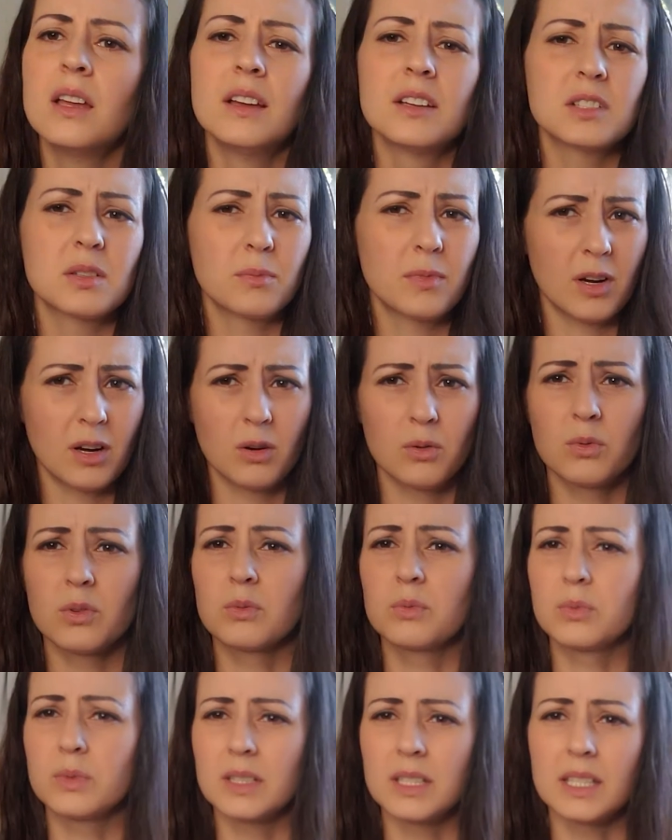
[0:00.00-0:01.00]
Tomorrow, we're
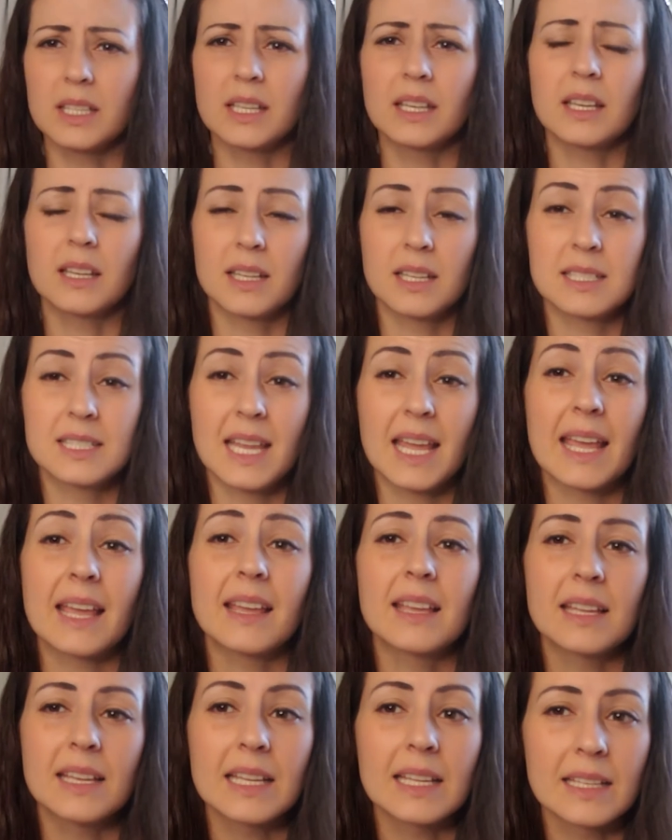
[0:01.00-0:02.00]
really going to
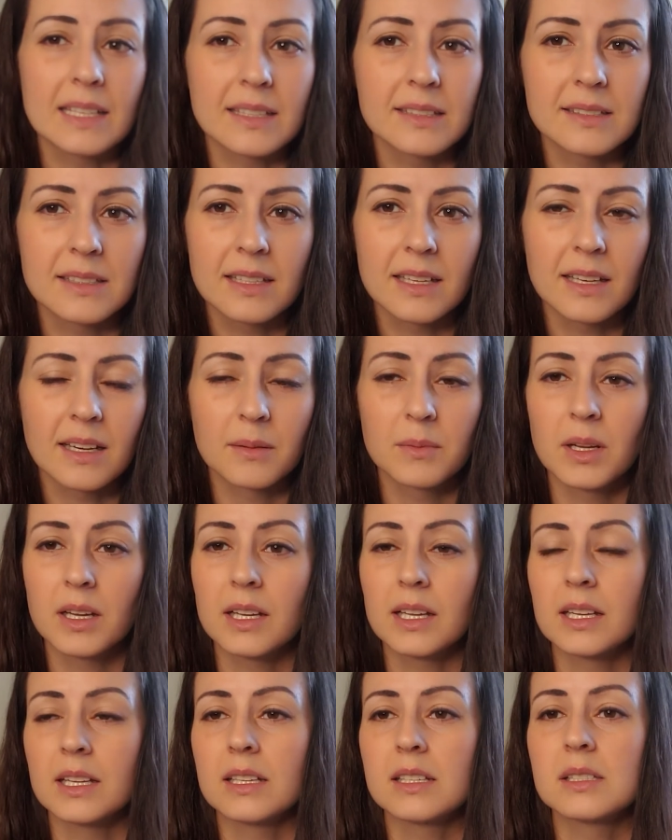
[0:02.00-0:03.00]
take it easy, and I'm not
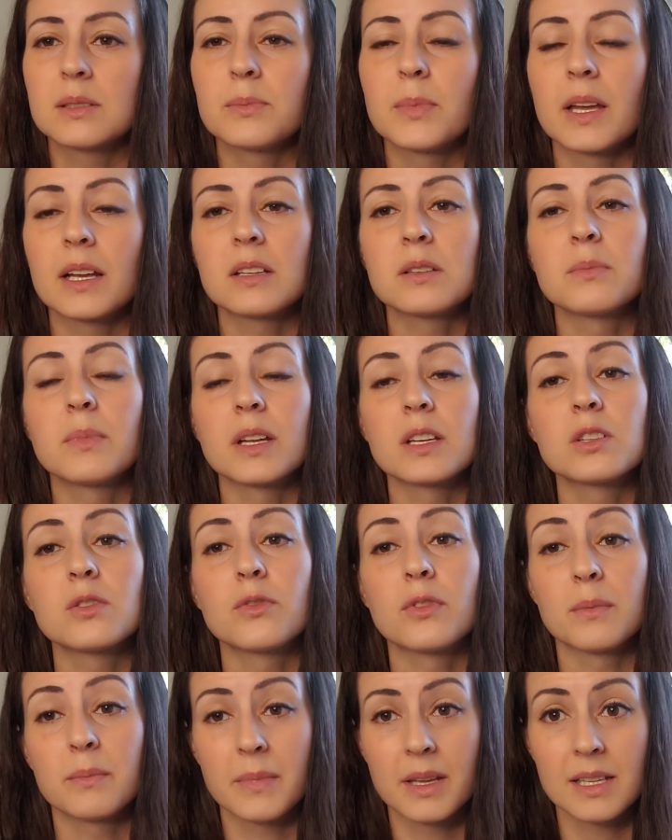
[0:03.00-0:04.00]
going to expect much
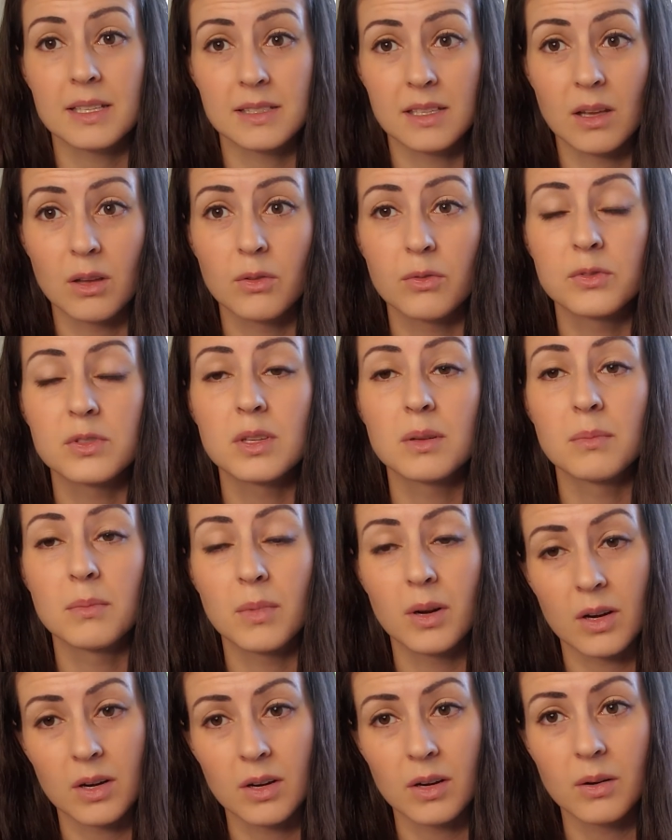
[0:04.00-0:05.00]
from myself
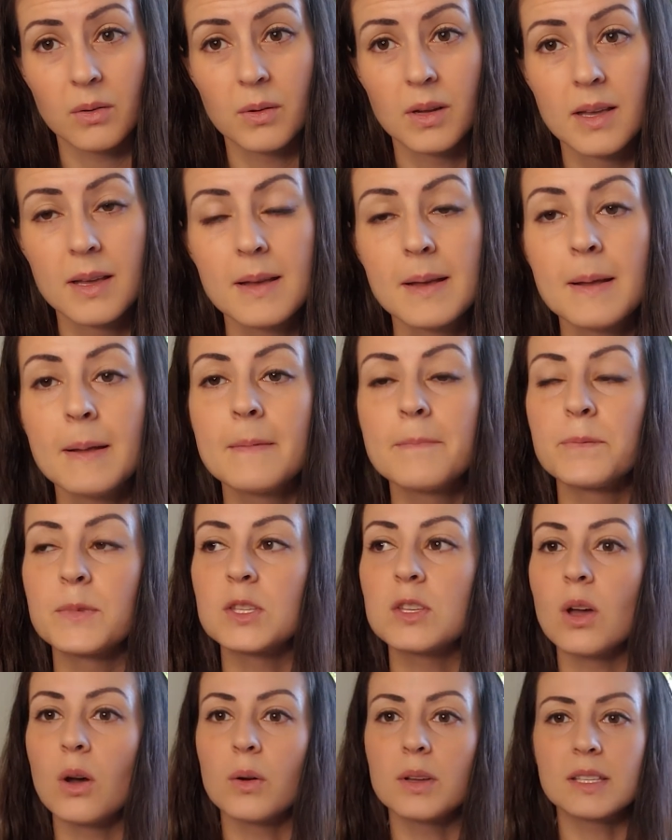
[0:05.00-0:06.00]
tomorrow.
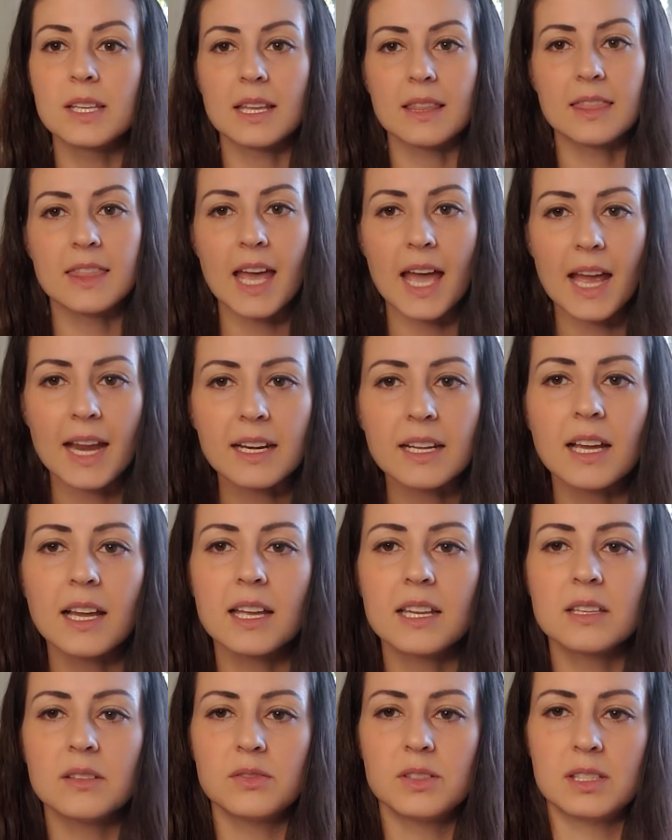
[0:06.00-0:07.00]
So it's like that
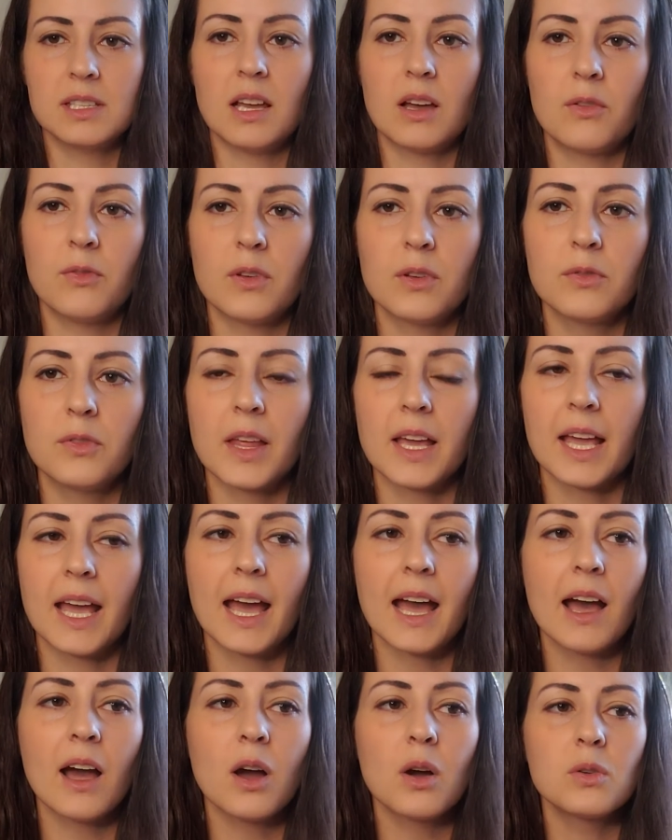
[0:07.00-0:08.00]
kind of stuff of like,
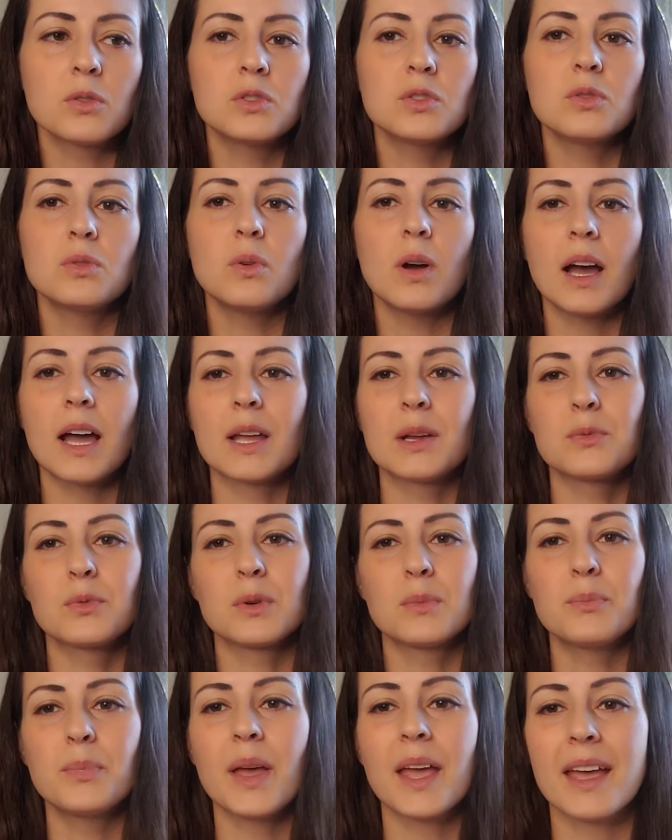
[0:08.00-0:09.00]
how do I
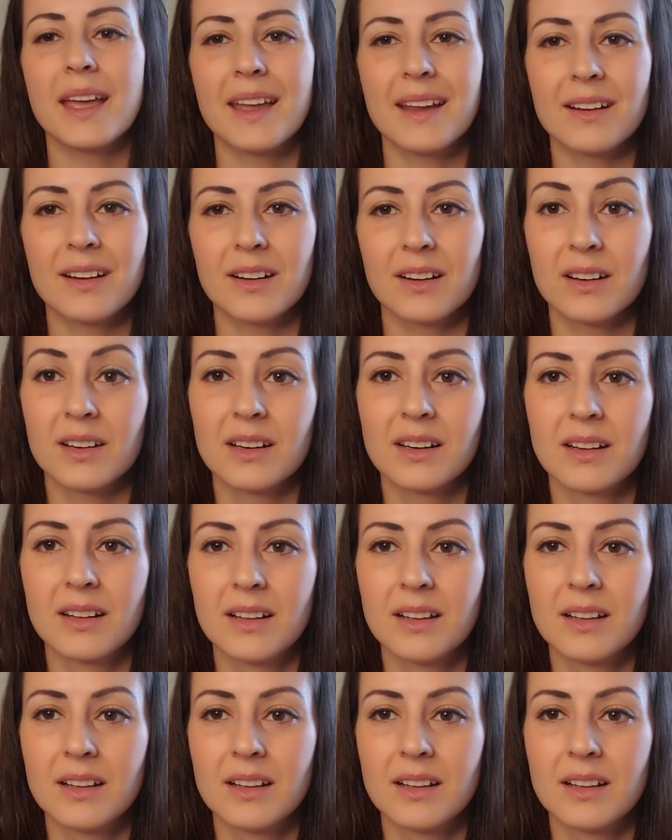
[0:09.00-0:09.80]
repair